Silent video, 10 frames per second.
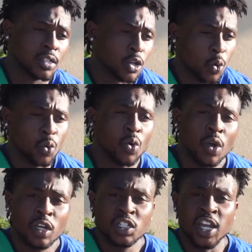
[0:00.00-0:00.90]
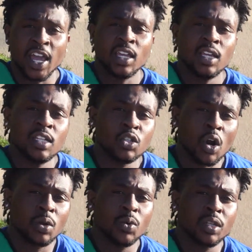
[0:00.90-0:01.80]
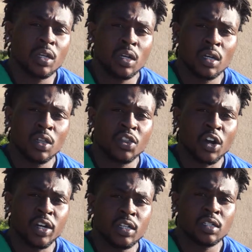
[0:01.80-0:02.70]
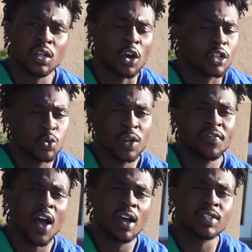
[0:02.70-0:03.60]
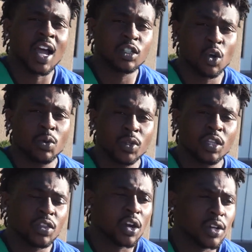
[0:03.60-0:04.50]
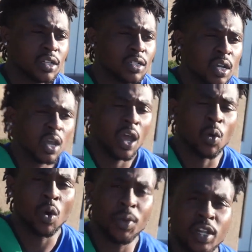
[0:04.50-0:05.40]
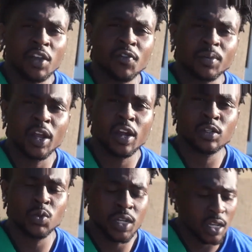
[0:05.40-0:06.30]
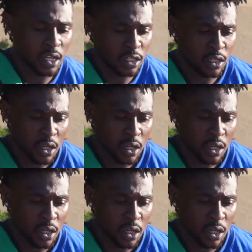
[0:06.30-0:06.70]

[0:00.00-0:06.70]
So Jackie, he started with the 30s or the 25s. I started with the 30s. And what we did from there is we did